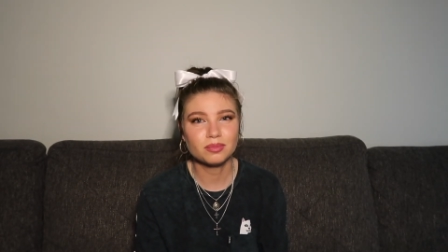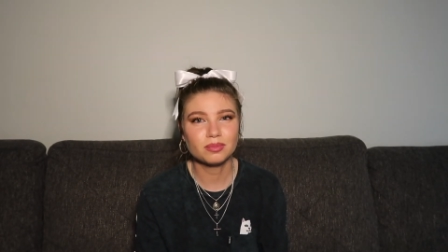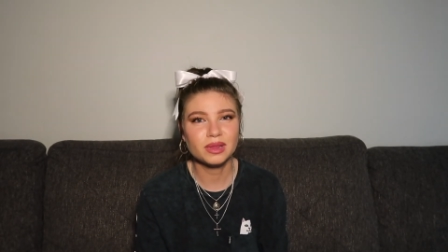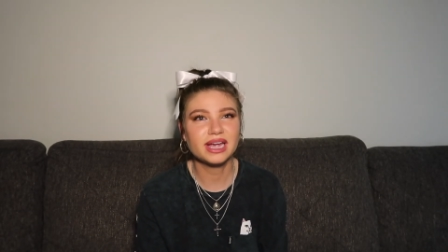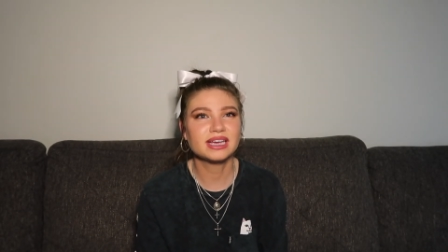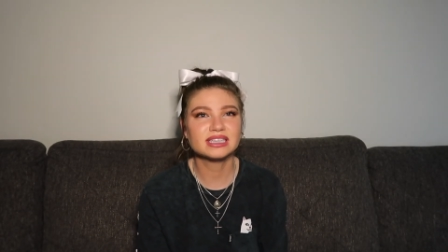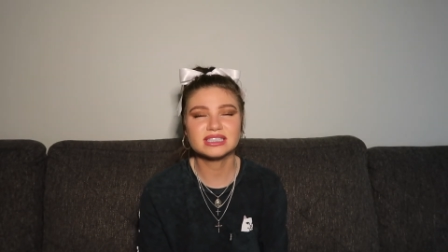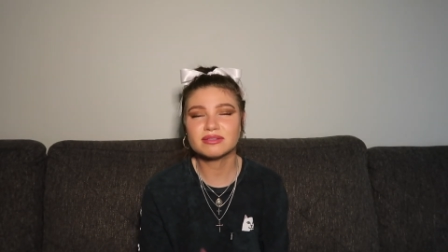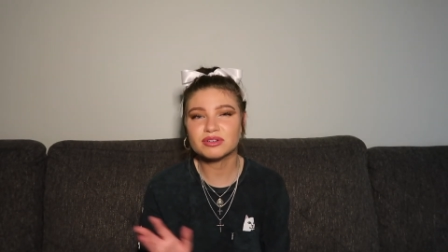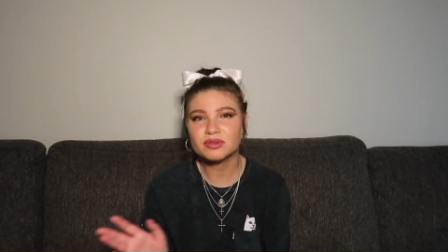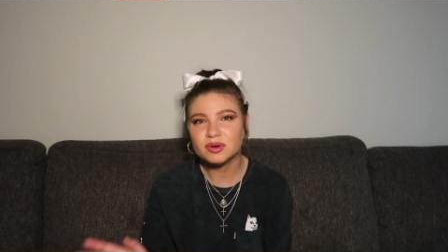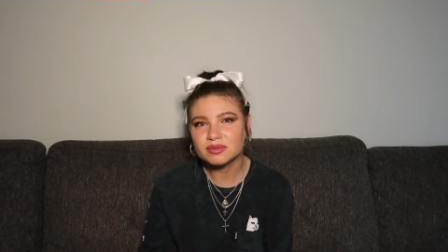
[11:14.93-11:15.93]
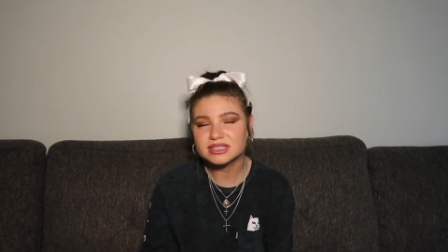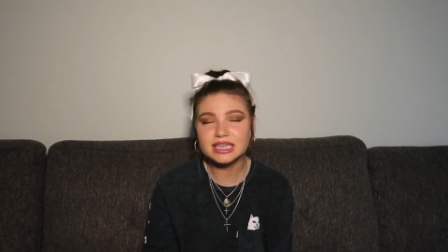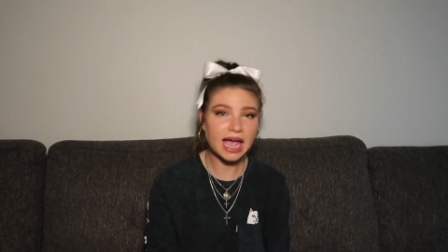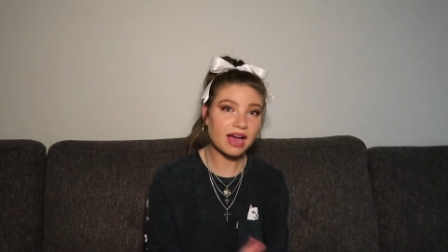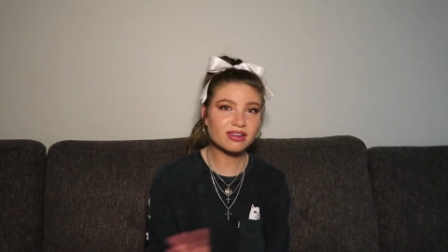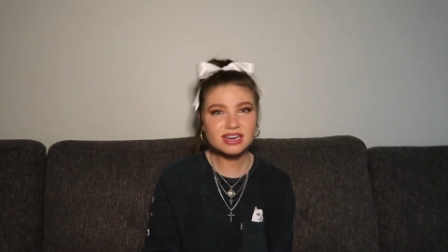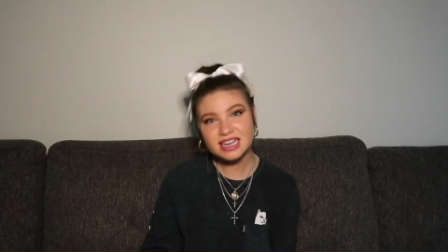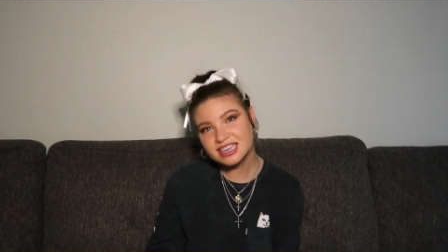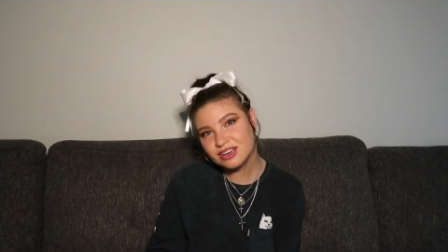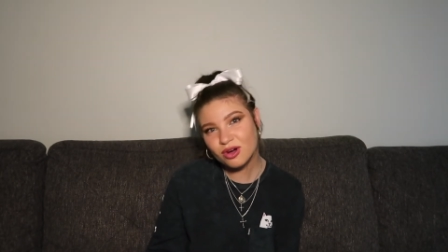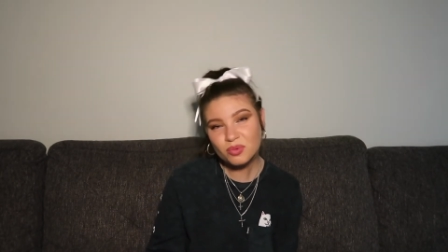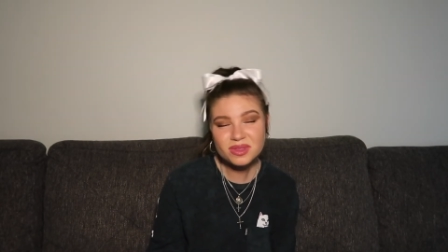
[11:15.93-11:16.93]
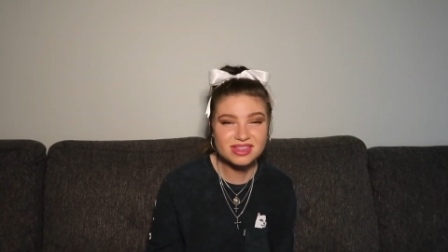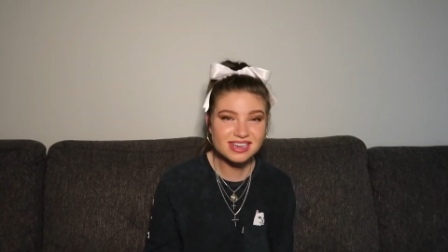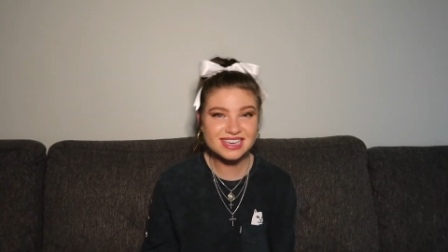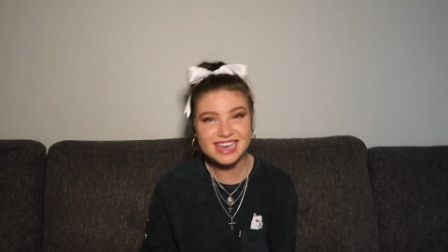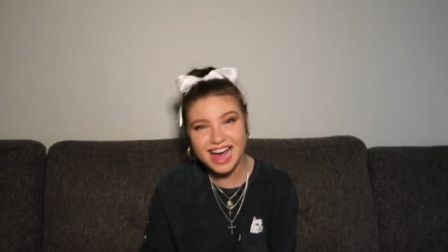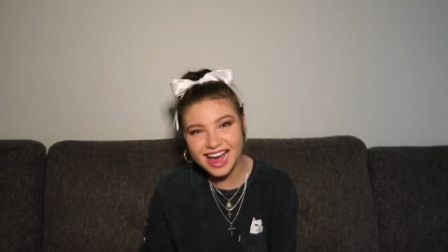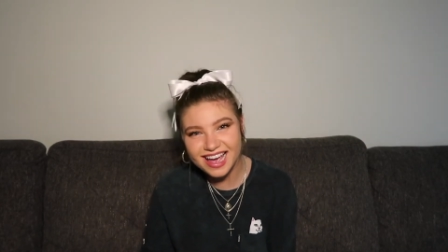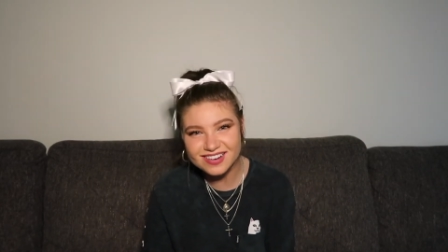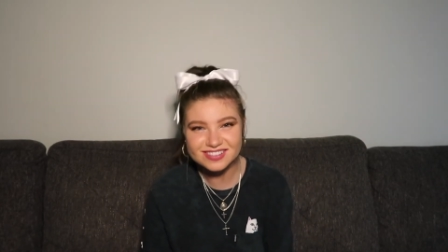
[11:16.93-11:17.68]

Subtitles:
like, because everyone was like, how did it go with the guy?